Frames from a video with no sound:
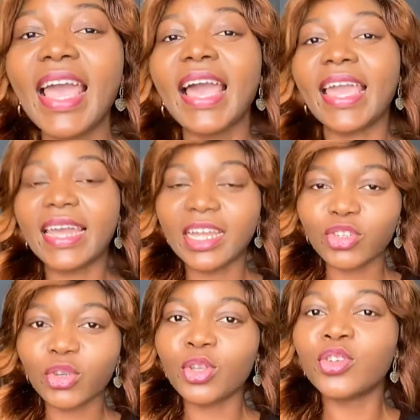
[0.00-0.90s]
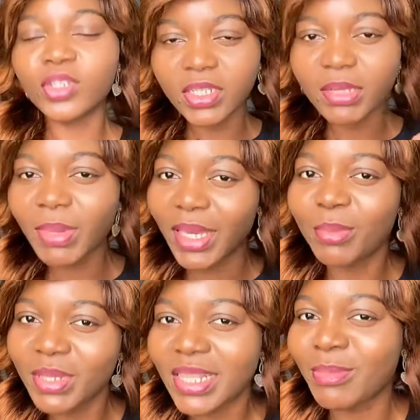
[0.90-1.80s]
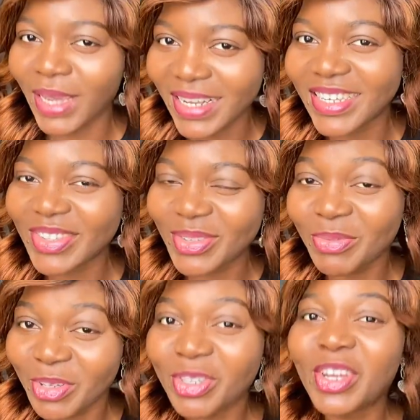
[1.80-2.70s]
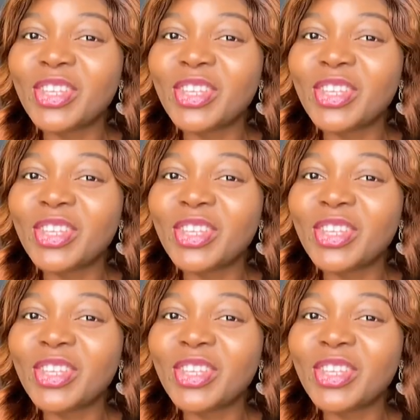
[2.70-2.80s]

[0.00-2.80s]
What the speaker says: I can assure you, you didn't make a mistake by clicking to watch.